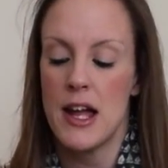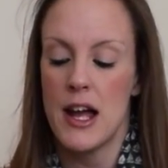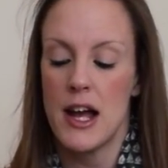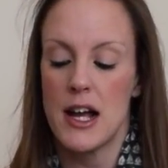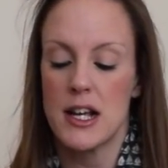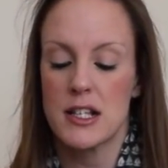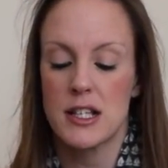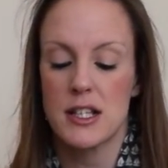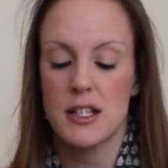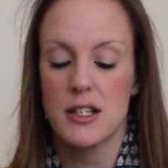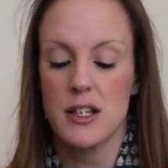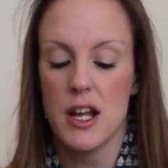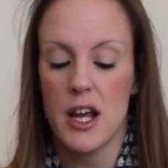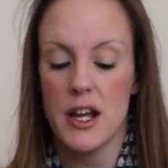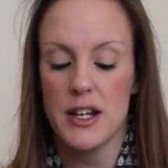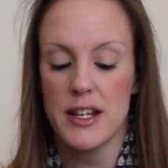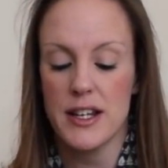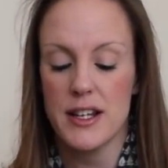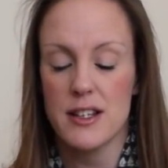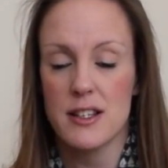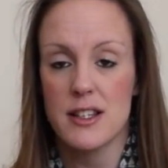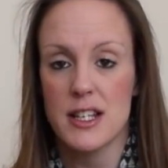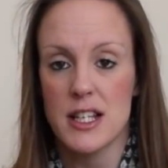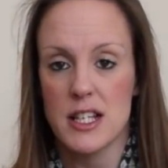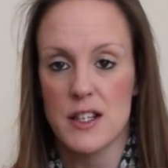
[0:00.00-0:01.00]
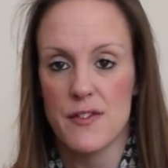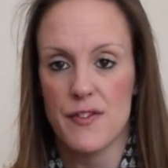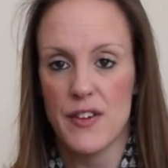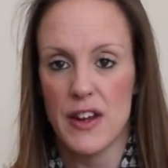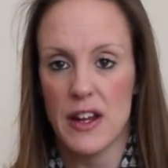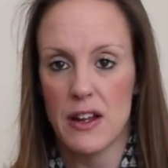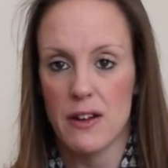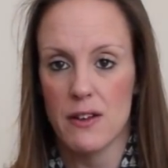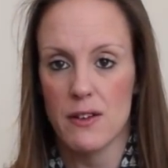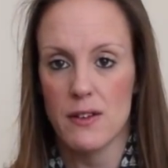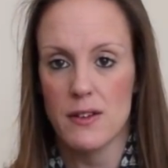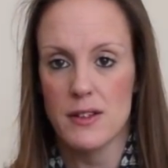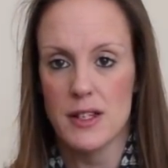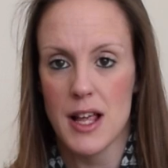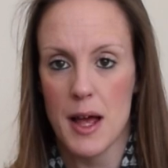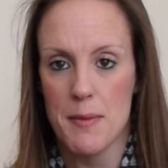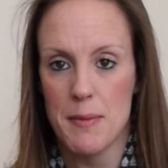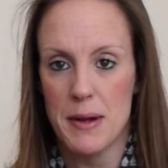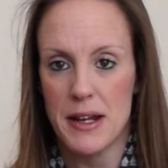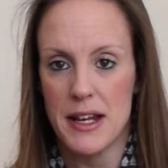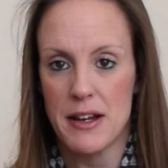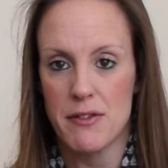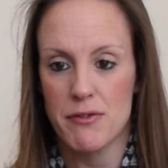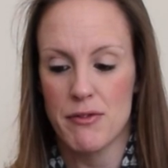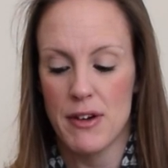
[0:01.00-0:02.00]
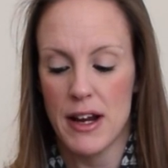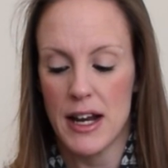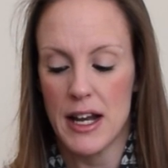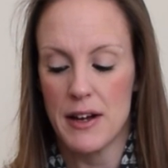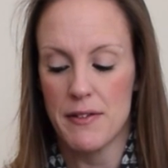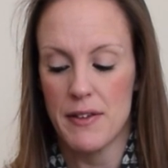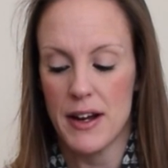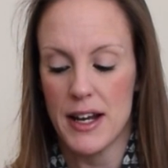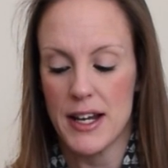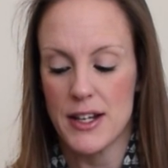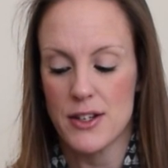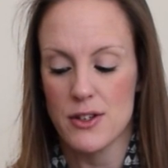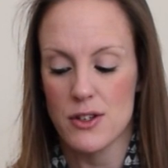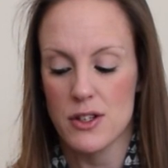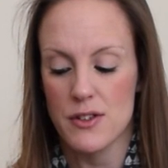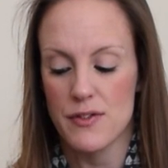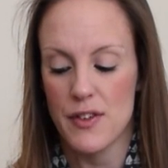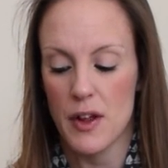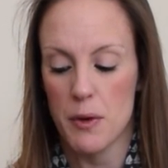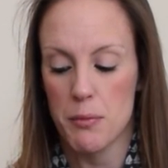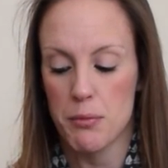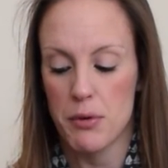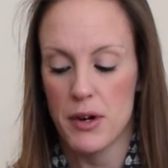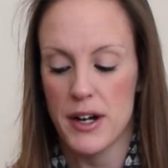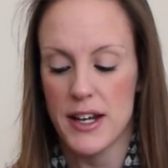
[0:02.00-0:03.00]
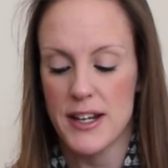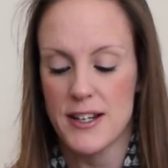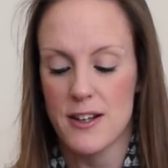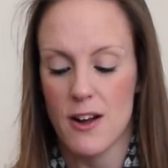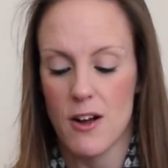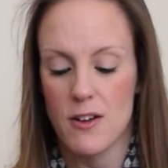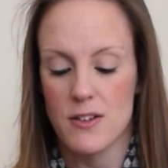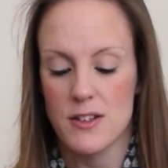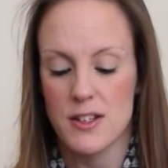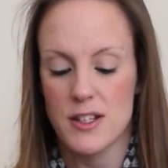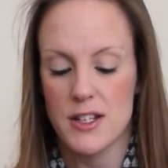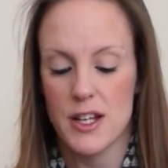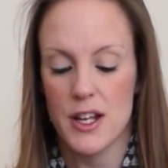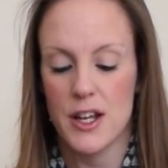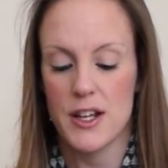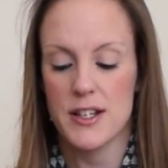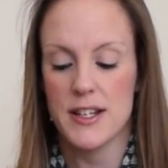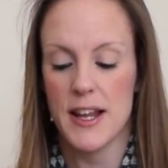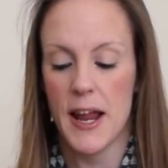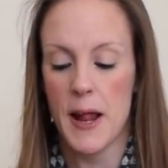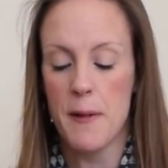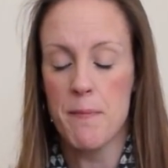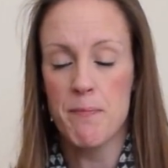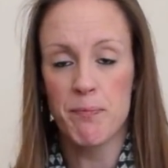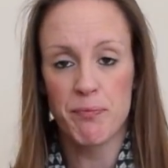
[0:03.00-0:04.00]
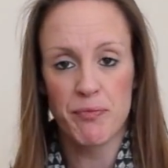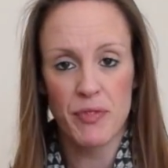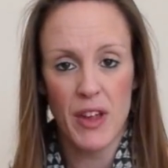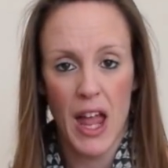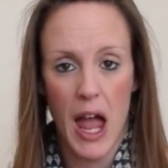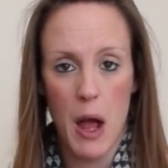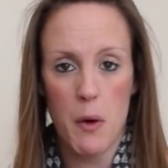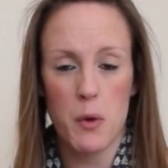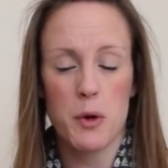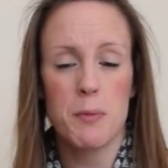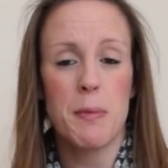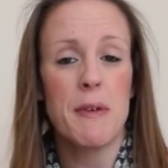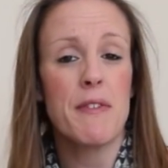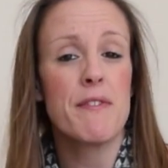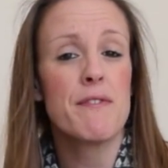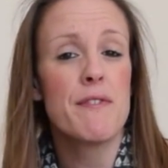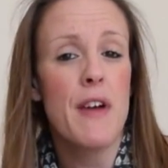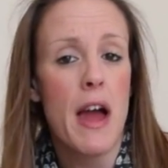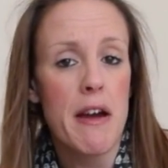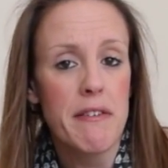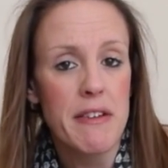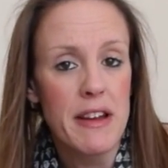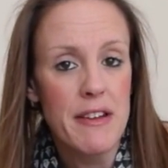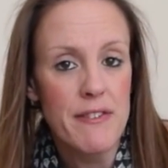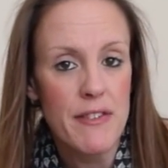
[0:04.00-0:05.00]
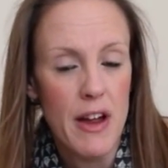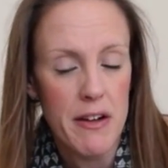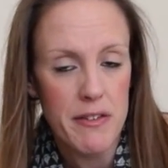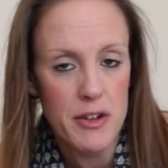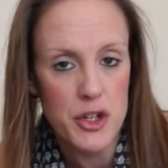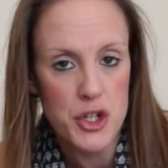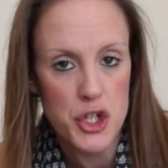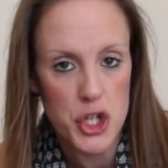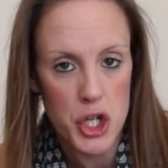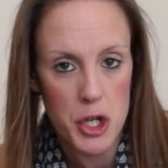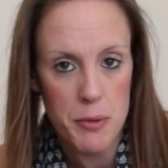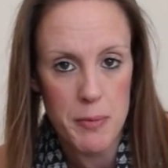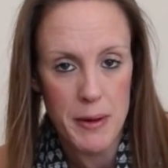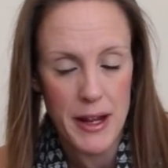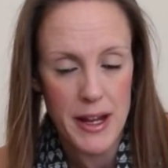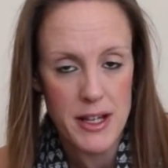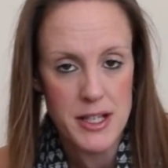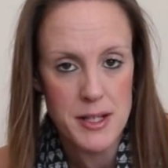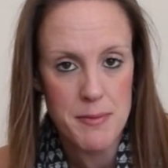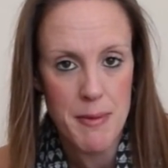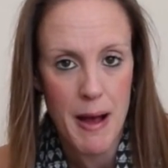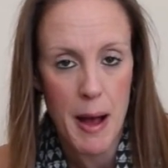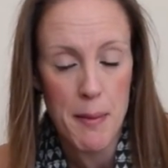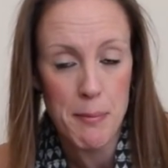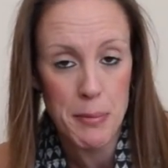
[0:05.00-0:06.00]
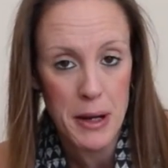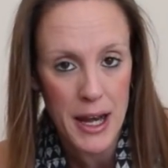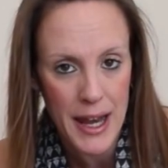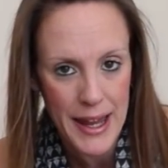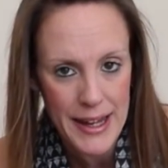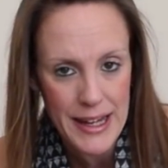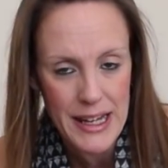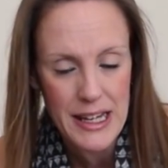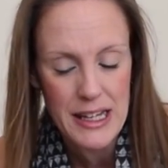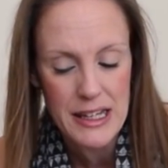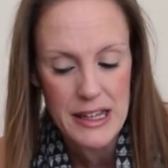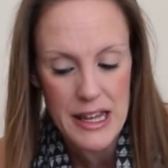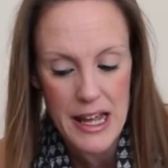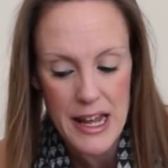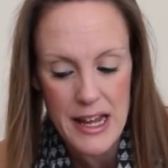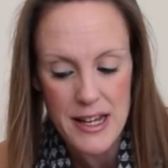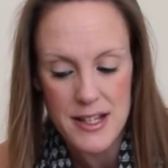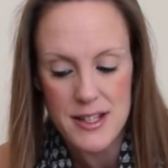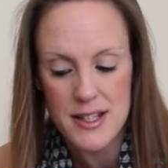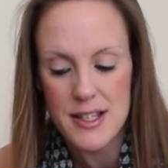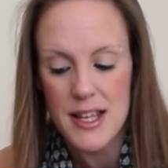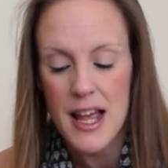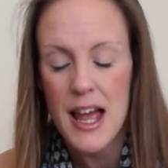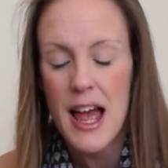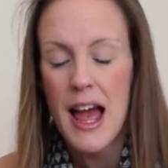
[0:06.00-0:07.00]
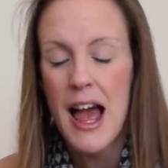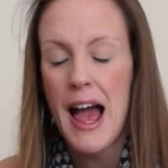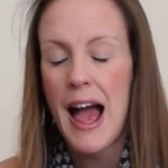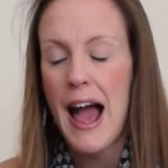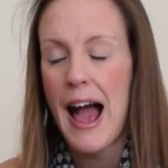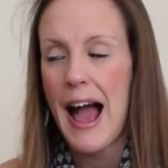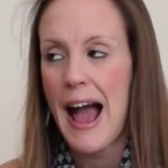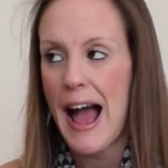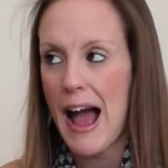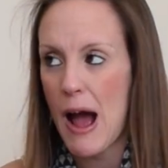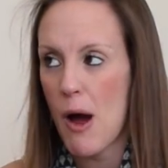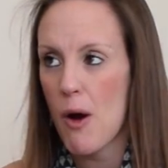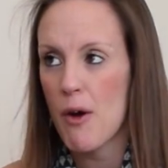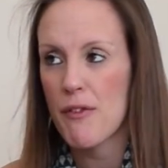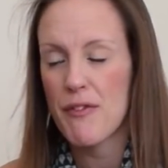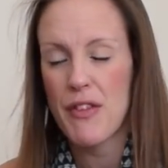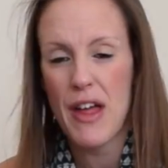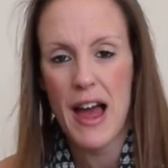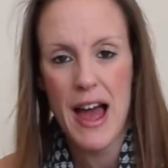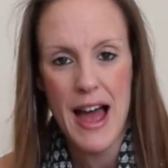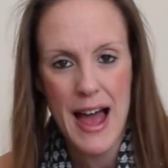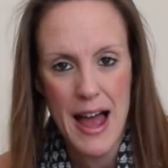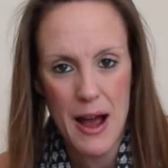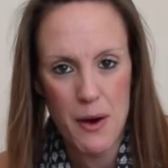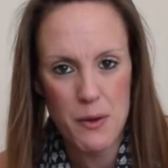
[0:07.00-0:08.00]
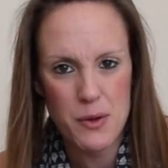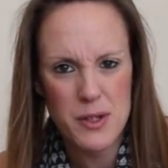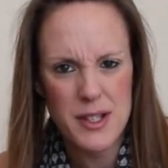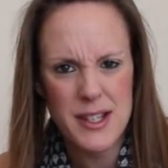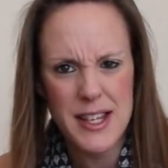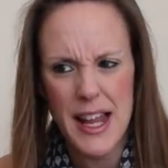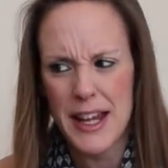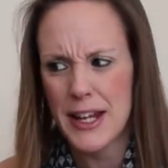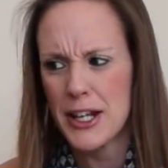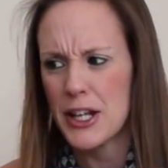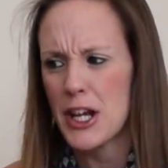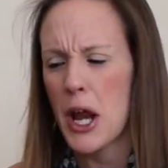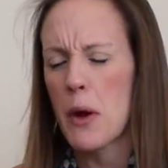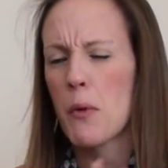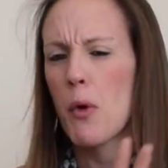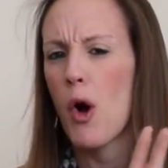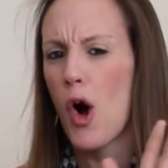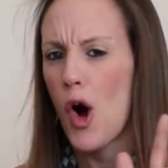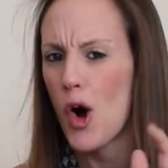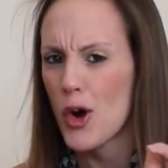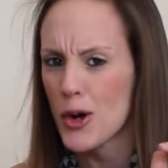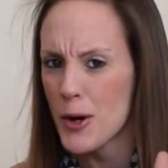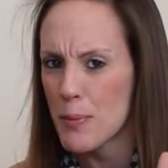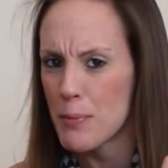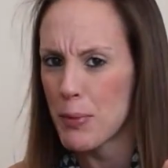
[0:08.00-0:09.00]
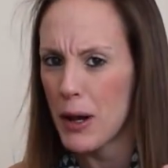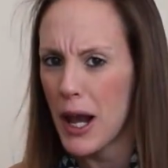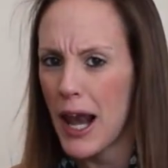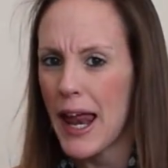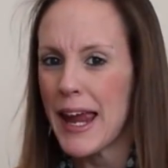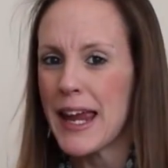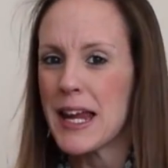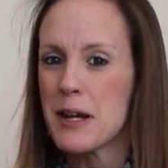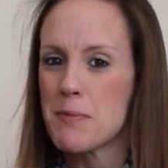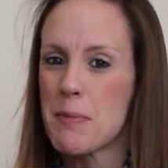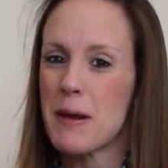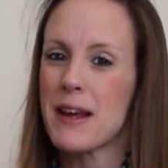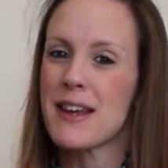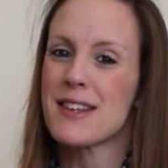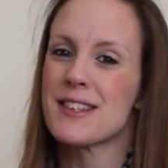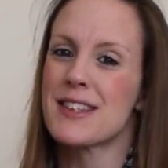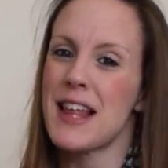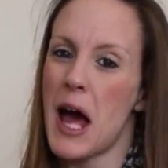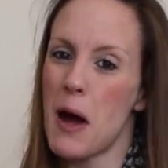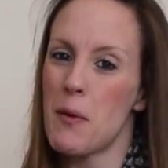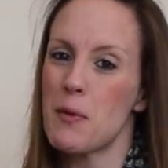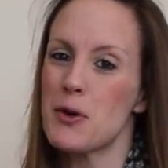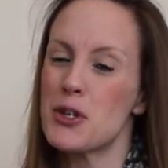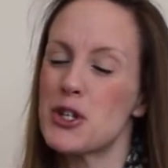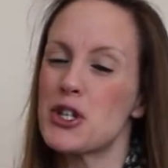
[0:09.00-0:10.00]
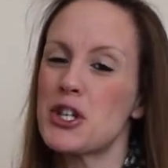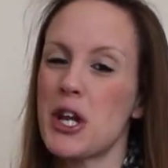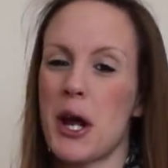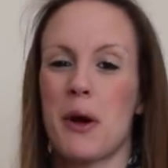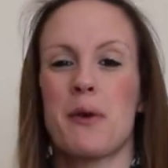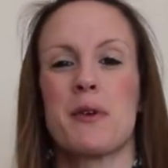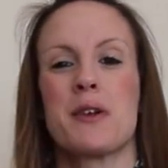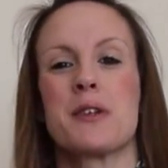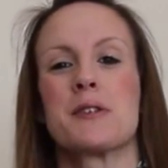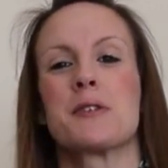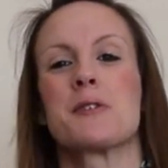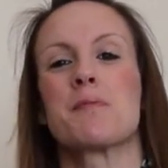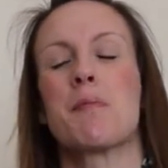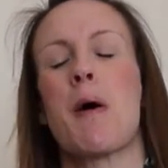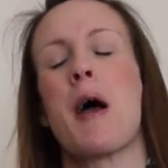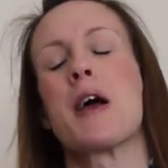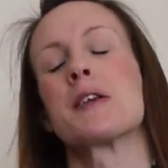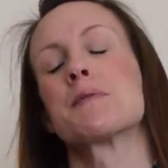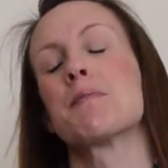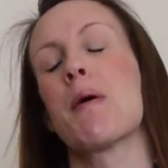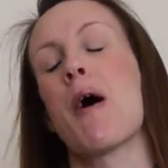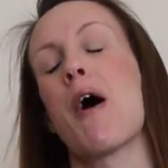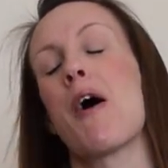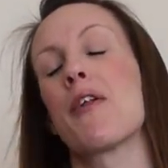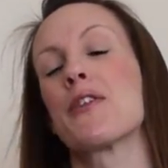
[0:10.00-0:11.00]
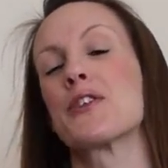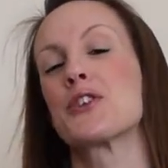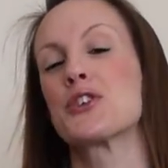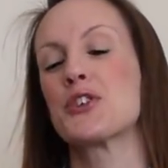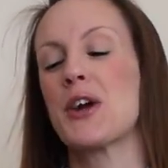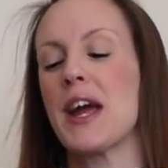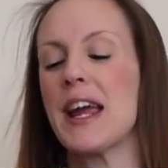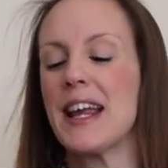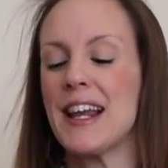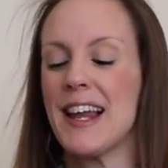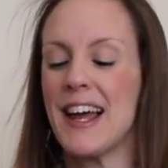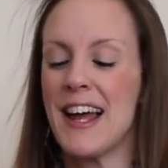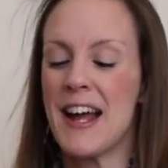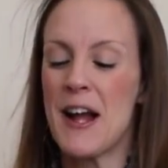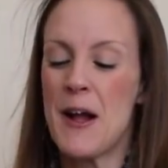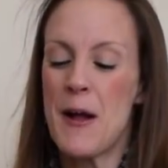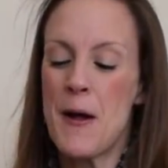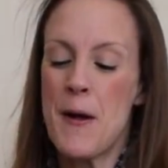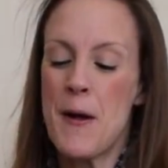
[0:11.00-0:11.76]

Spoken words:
As sturdy as this feels, I mean, it really, really does feel pretty darn sturdy. I would be very, very dubious about playing this out of the house, say, you know, on a plane, because that was shown as part of the trailer.